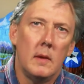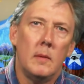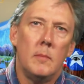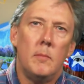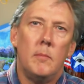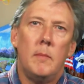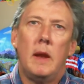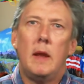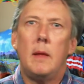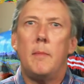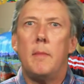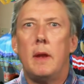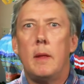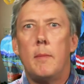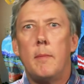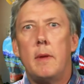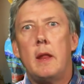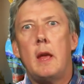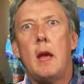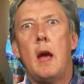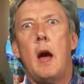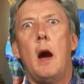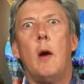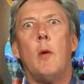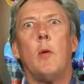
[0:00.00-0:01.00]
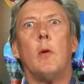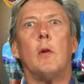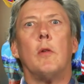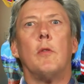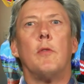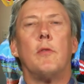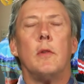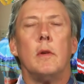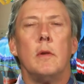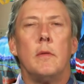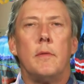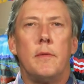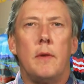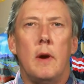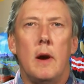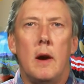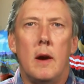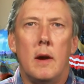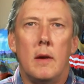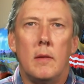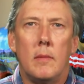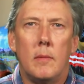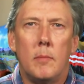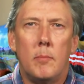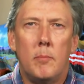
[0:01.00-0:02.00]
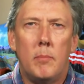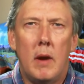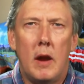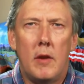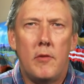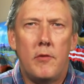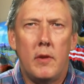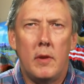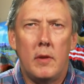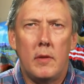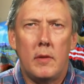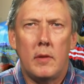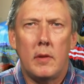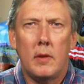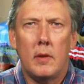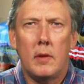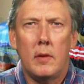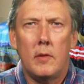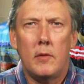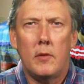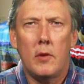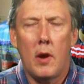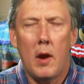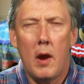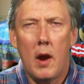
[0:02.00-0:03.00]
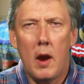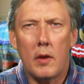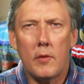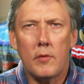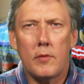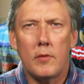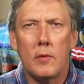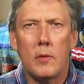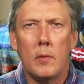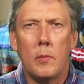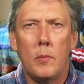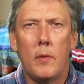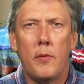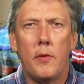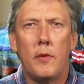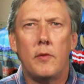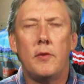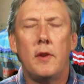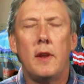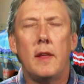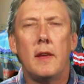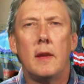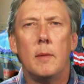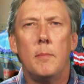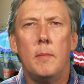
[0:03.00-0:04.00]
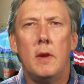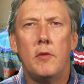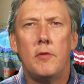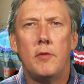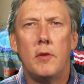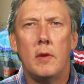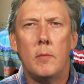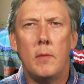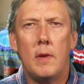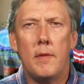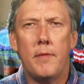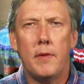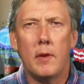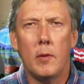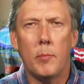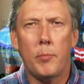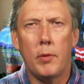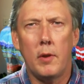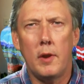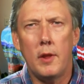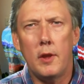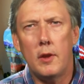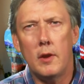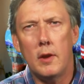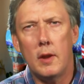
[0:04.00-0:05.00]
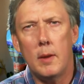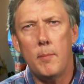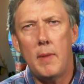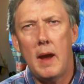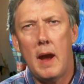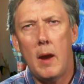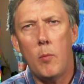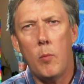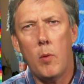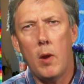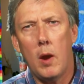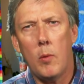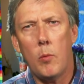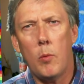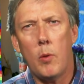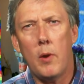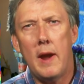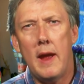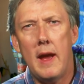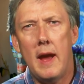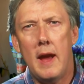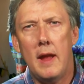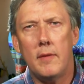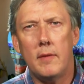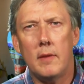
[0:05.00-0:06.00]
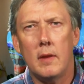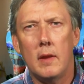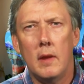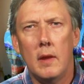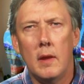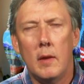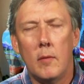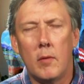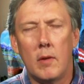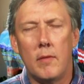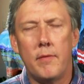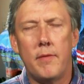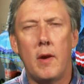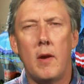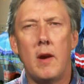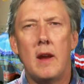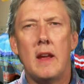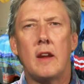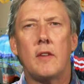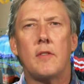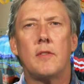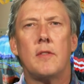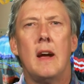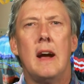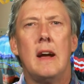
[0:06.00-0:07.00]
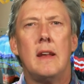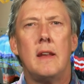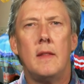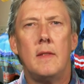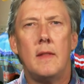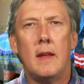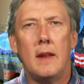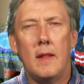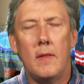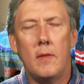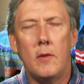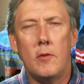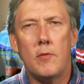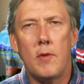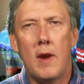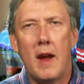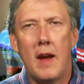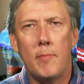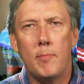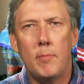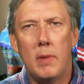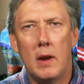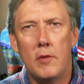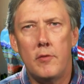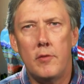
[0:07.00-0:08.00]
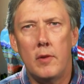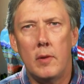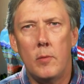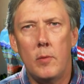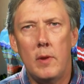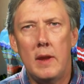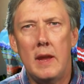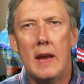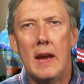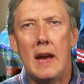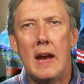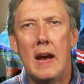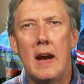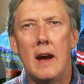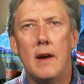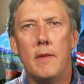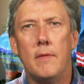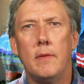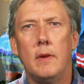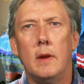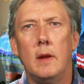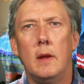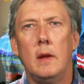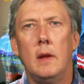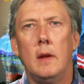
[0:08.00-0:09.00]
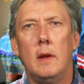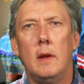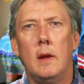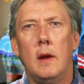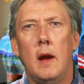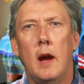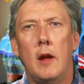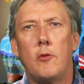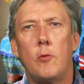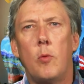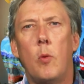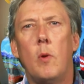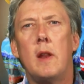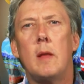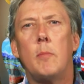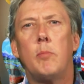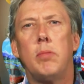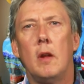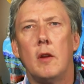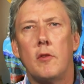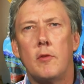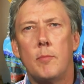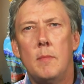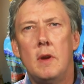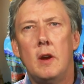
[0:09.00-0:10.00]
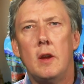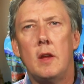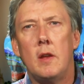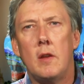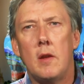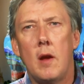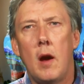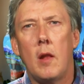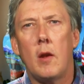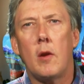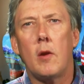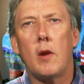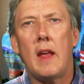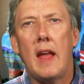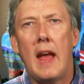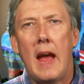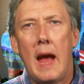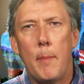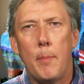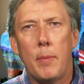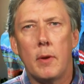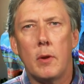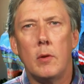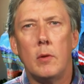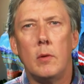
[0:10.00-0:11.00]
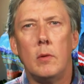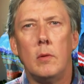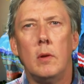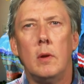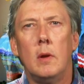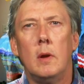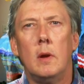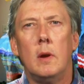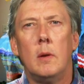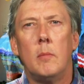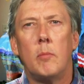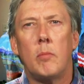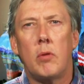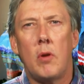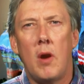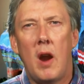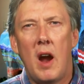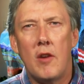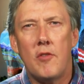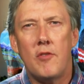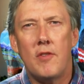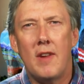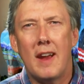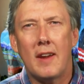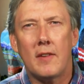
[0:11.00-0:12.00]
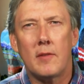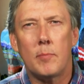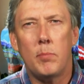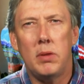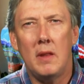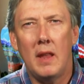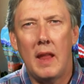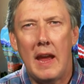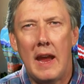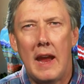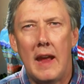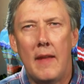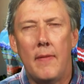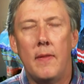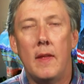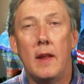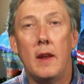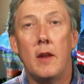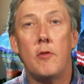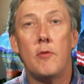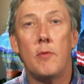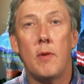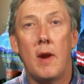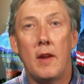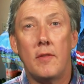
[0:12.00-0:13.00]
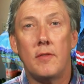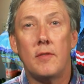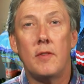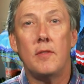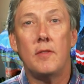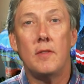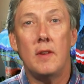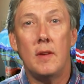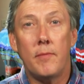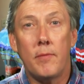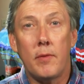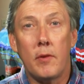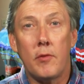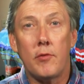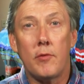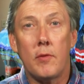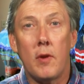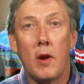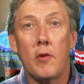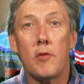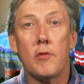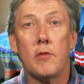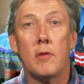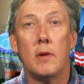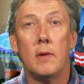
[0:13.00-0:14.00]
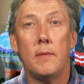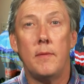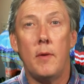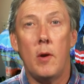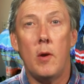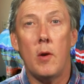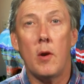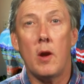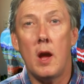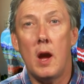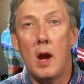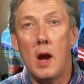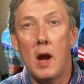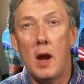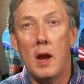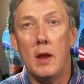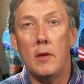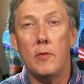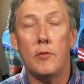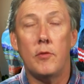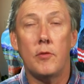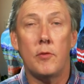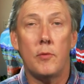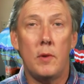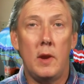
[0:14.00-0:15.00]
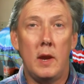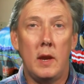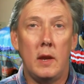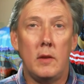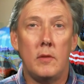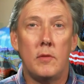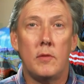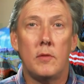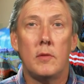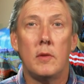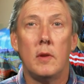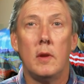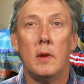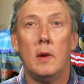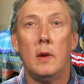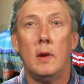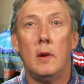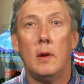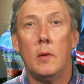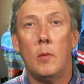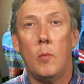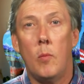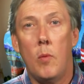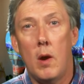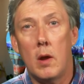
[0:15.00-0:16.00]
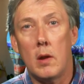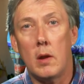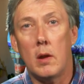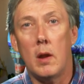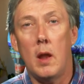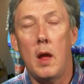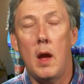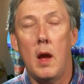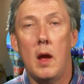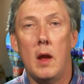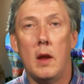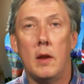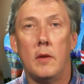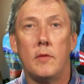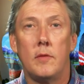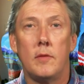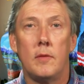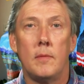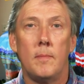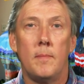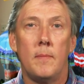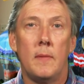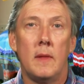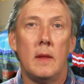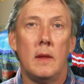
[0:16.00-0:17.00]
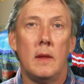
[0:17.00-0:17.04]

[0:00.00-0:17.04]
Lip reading: many, many, many hours of budget talks with the city commission. We feel pretty good about where we're at. We're very excited that in the draft budget, we have a $20+ million capital projects plan that addresses infrastructure of all kinds, streets, water lines,